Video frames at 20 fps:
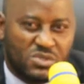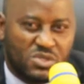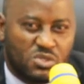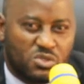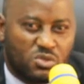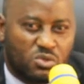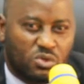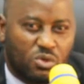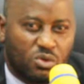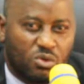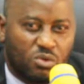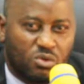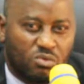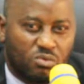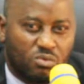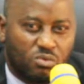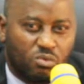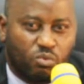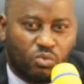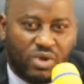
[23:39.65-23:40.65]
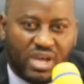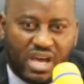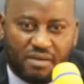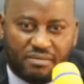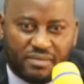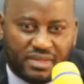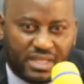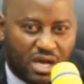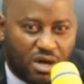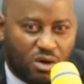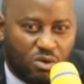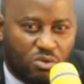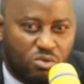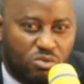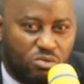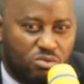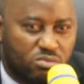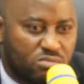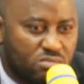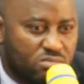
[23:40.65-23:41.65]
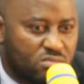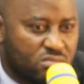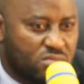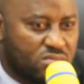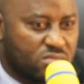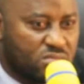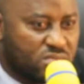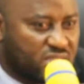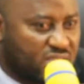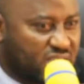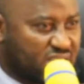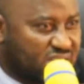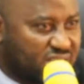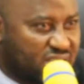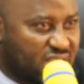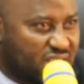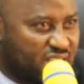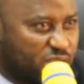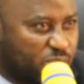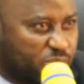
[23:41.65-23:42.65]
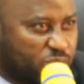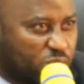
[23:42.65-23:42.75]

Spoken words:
So we have now kickstarted a